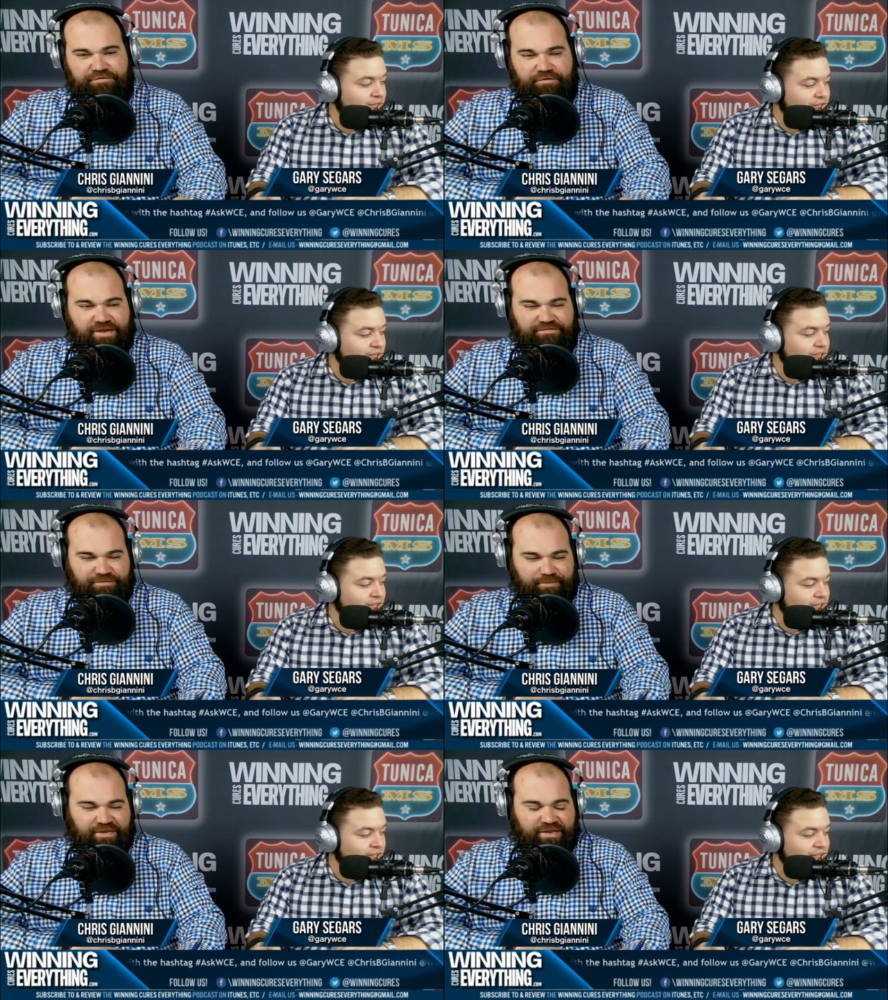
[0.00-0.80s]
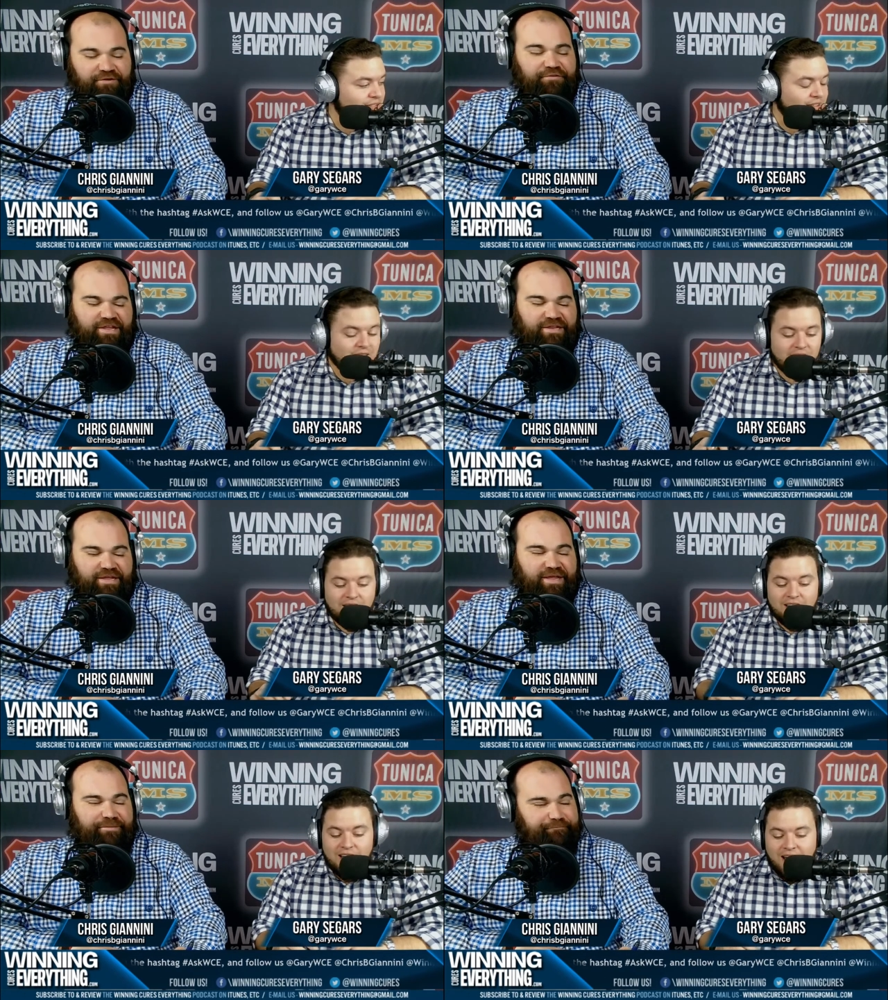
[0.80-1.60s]
Speaker 1: should actually be an entertaining
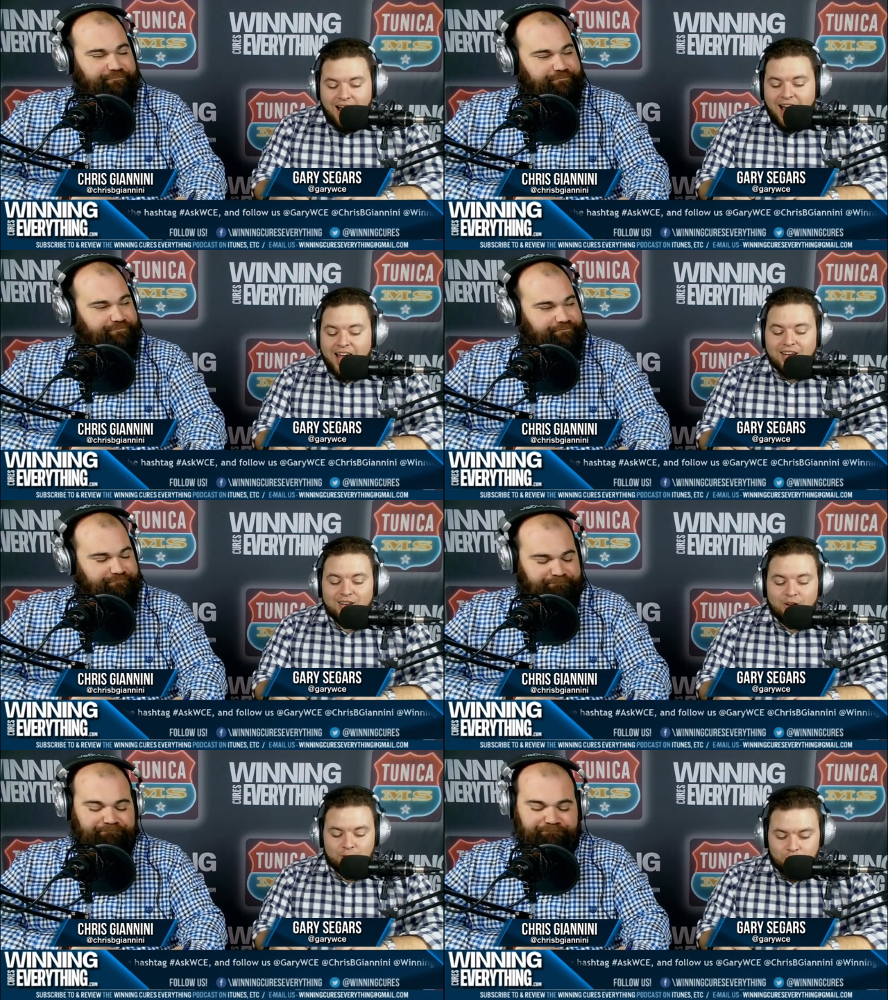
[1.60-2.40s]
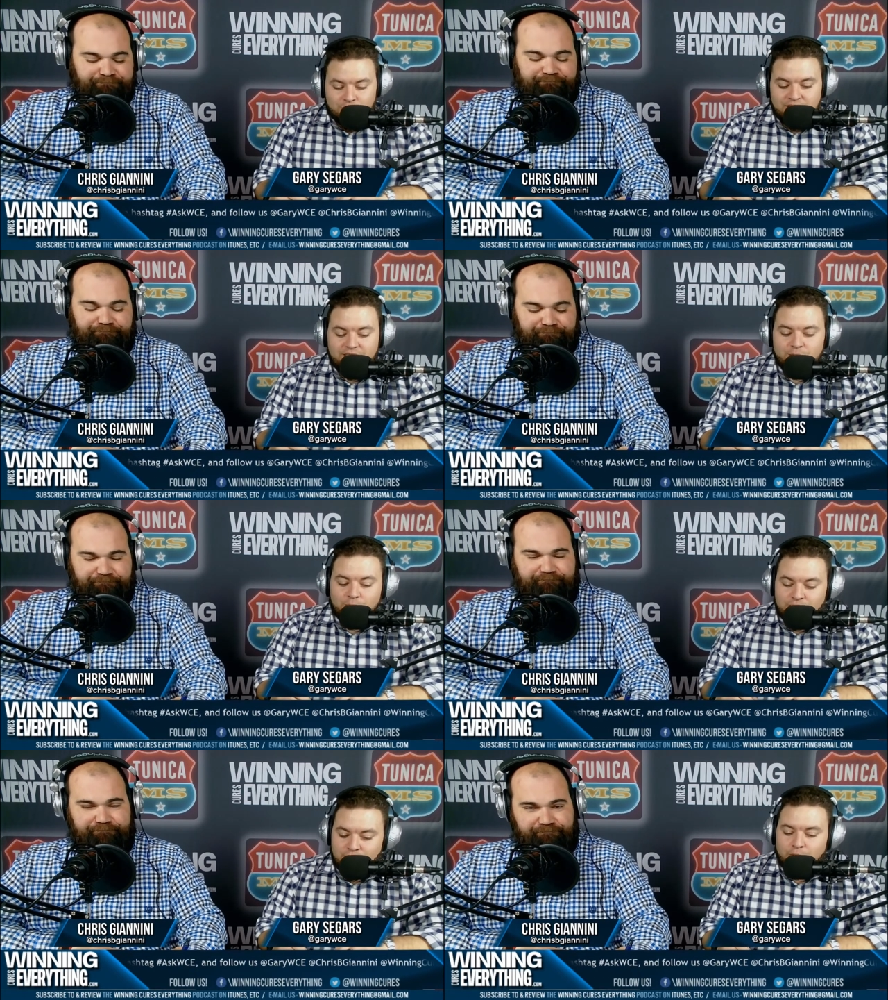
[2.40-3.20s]
game.
Speaker 2: I agree
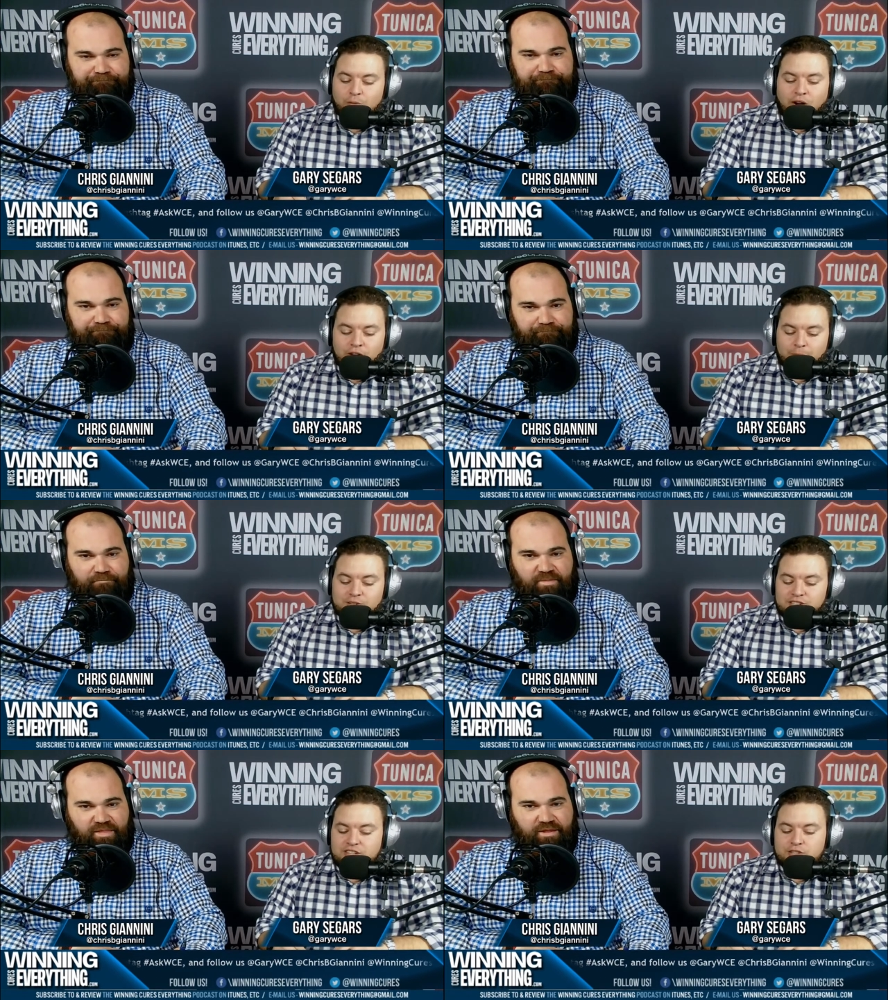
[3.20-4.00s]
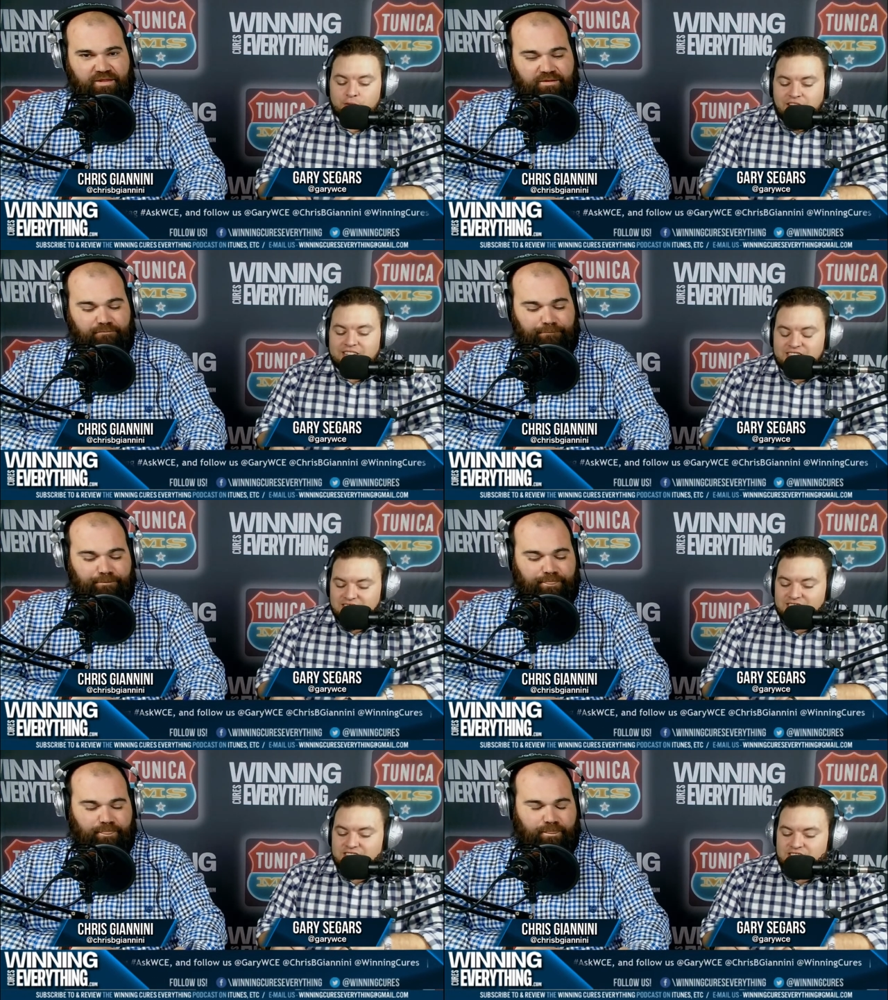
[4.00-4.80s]
with you 100%. Tulane
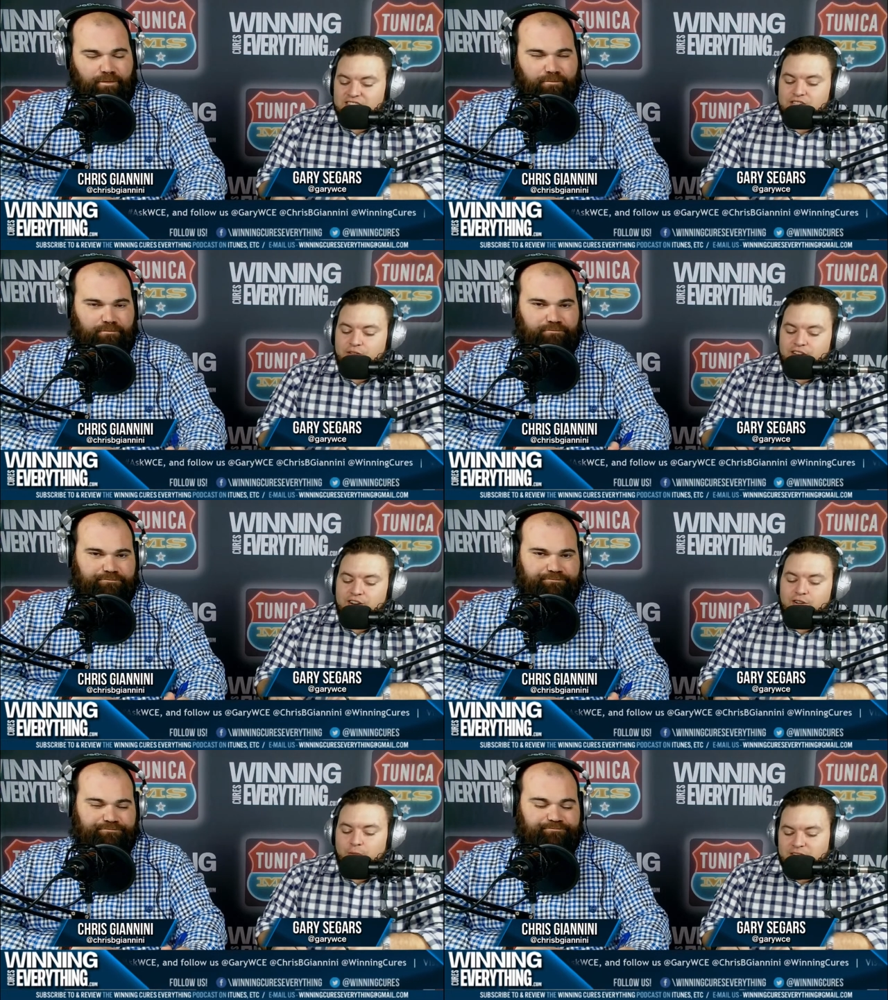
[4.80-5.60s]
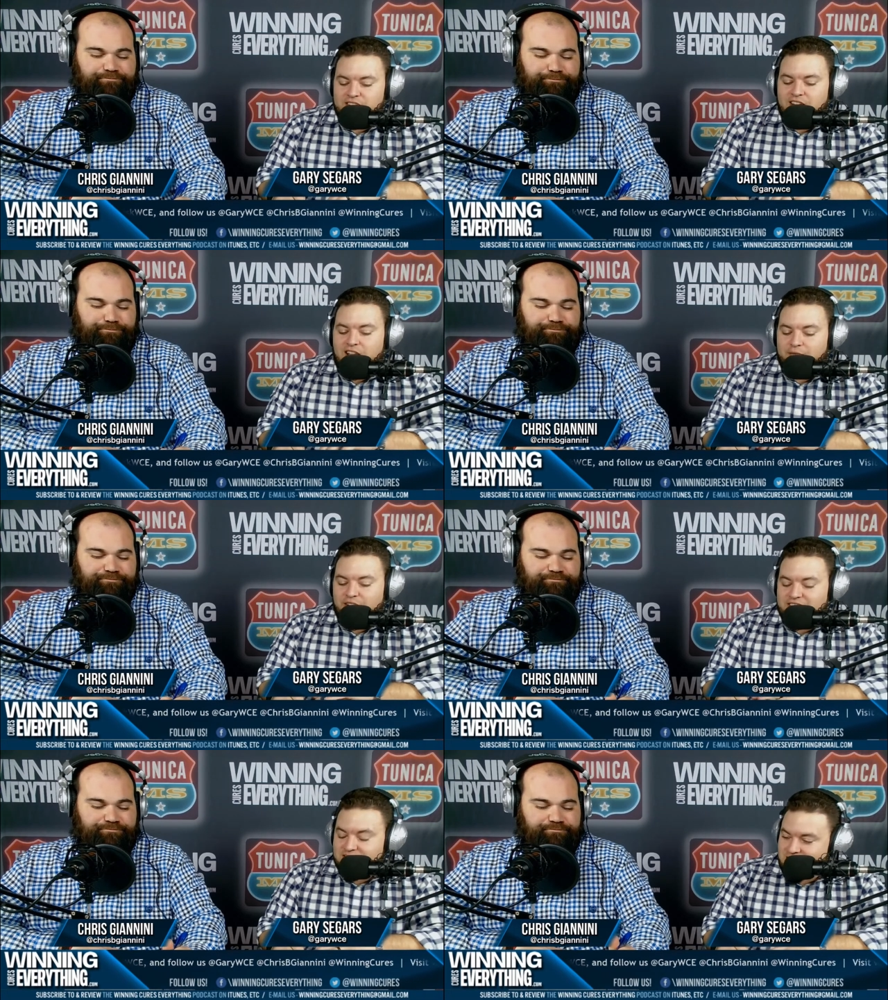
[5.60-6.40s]
6 and 6 on the year, Louisiana
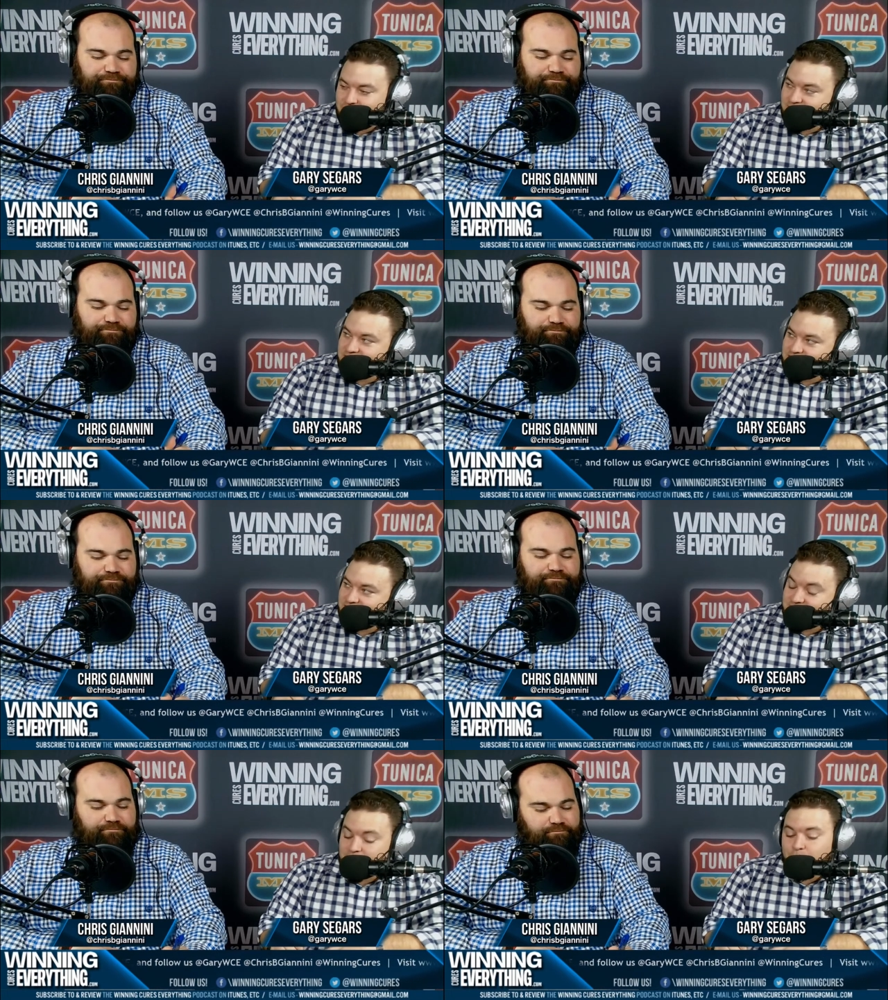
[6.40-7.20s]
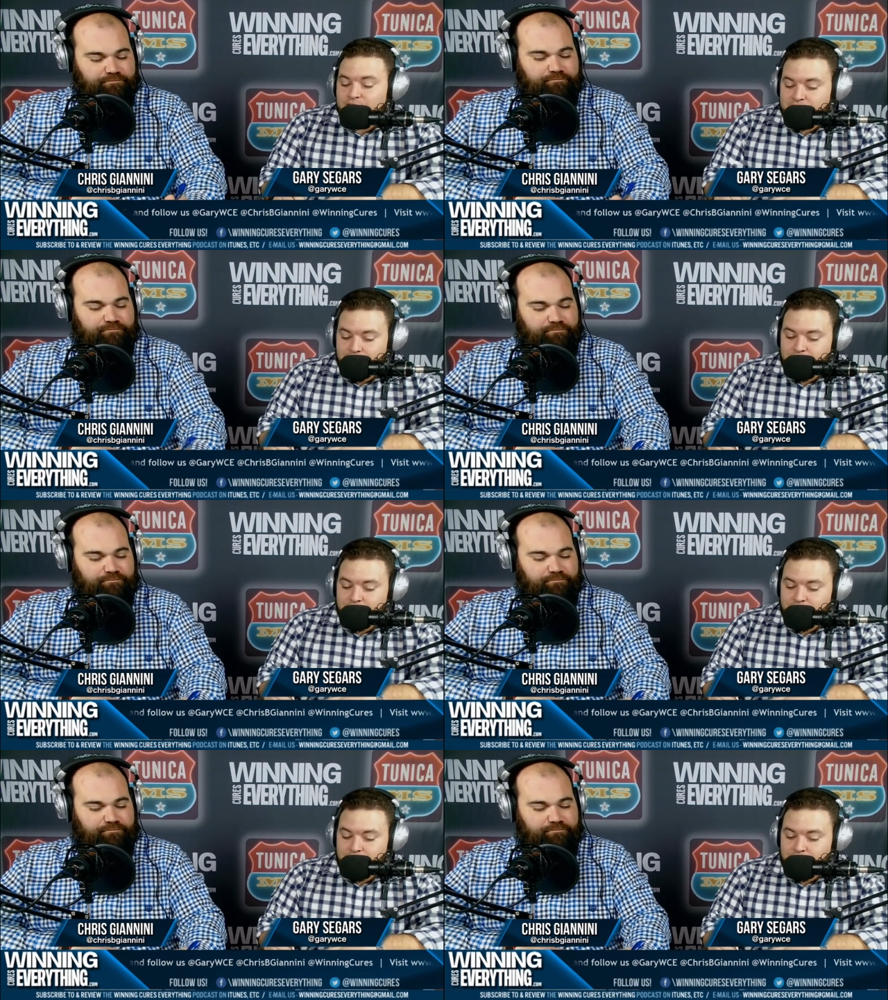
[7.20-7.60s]
Lafayette 7 and 6. They were 7